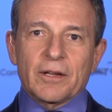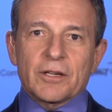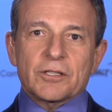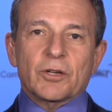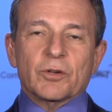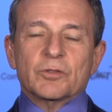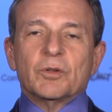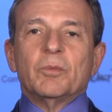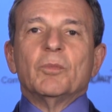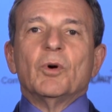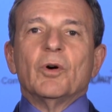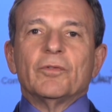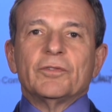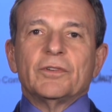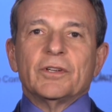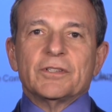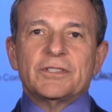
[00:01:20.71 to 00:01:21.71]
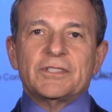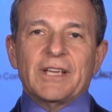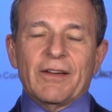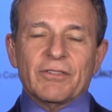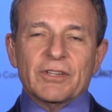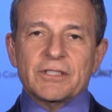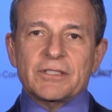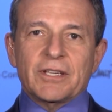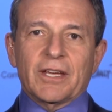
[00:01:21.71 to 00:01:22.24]
So as we move to
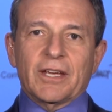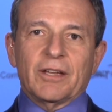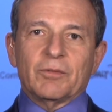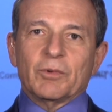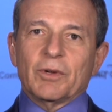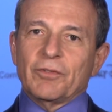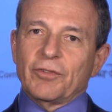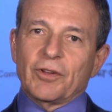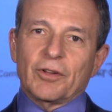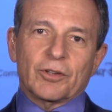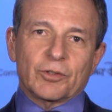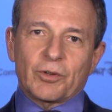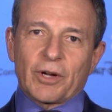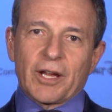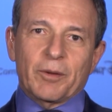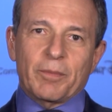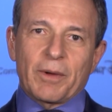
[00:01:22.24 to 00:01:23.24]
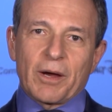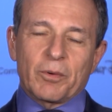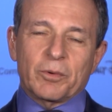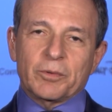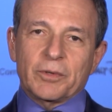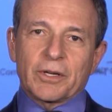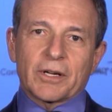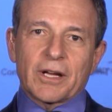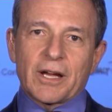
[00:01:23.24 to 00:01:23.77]
17, we feel great about
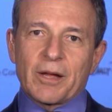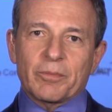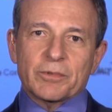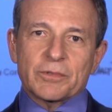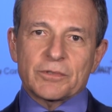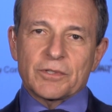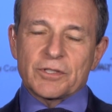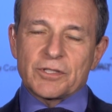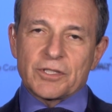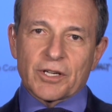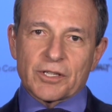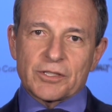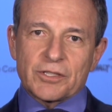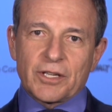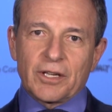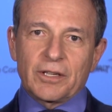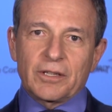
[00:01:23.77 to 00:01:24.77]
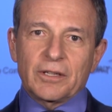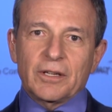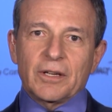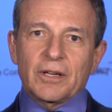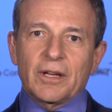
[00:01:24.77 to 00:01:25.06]
what we accomplished in 16.